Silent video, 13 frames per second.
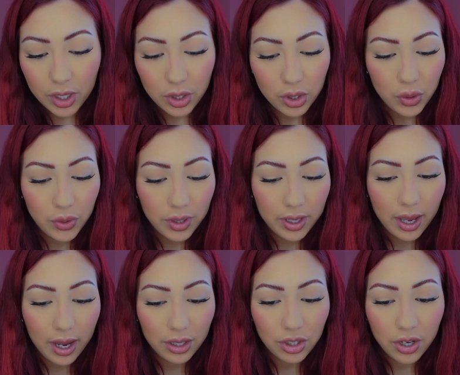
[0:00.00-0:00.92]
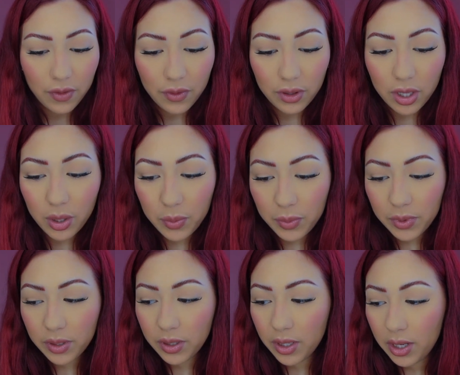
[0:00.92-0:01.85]
do the cash
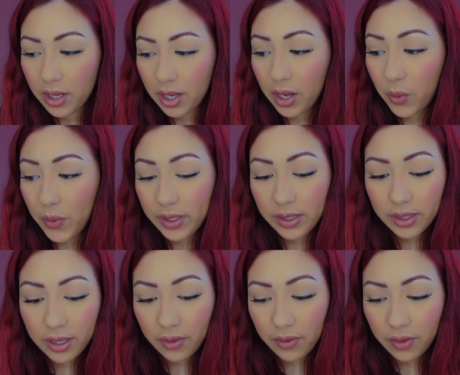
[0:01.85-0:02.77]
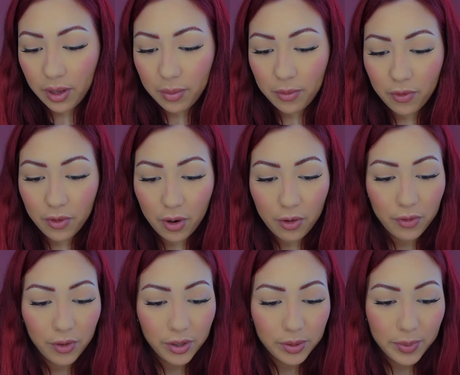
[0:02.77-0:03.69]
envelopes and we stuffed them for our
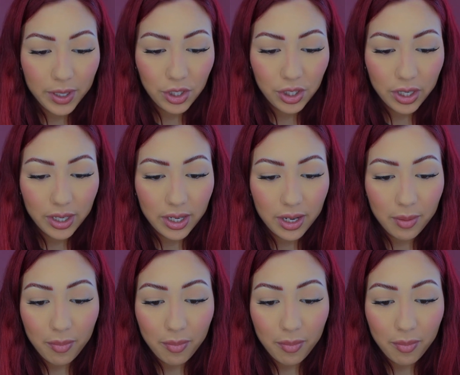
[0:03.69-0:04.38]
first paycheck,